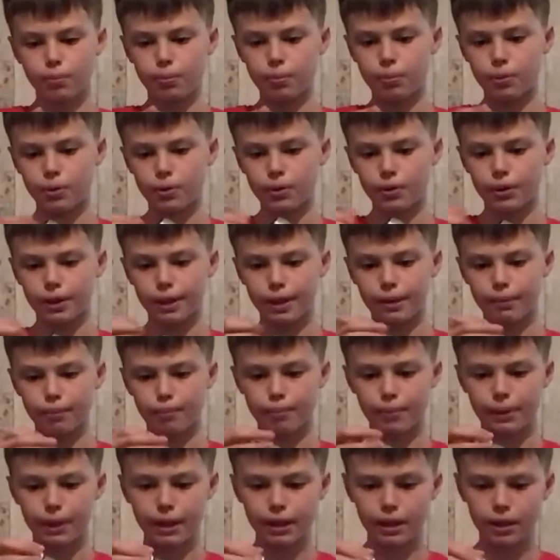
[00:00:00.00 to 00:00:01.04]
Put that
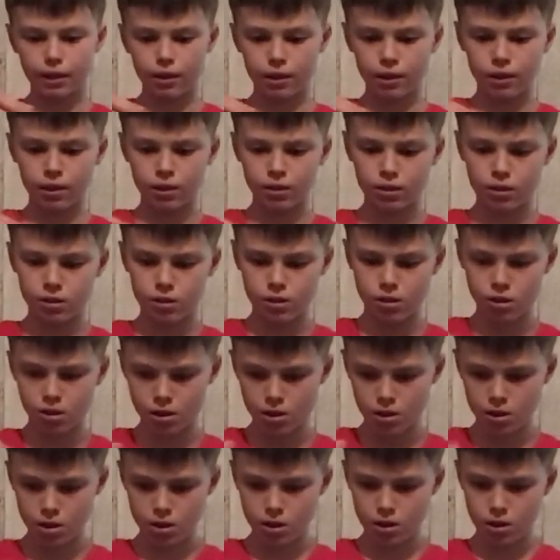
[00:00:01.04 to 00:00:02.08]
back.
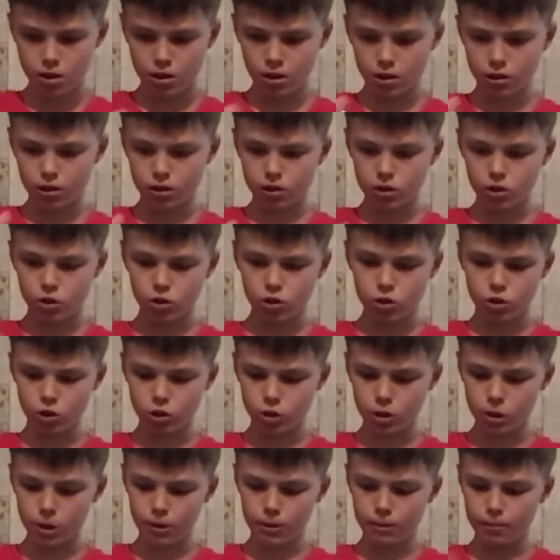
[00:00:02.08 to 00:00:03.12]
You can screw
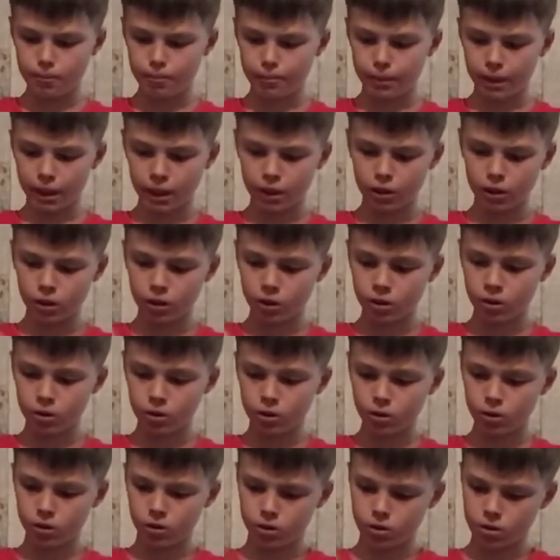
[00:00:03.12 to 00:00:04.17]
it back
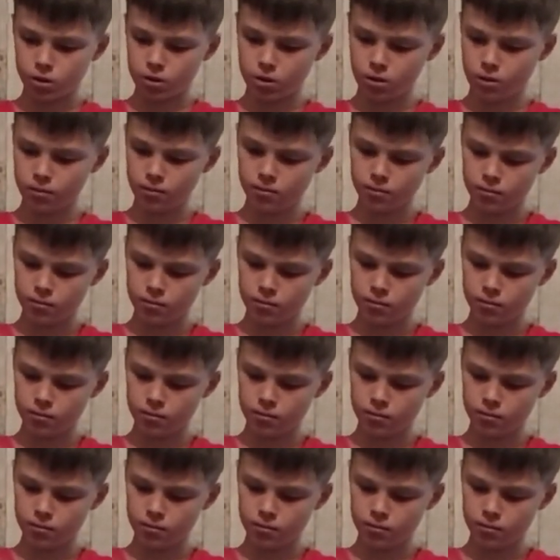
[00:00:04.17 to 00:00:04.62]
on.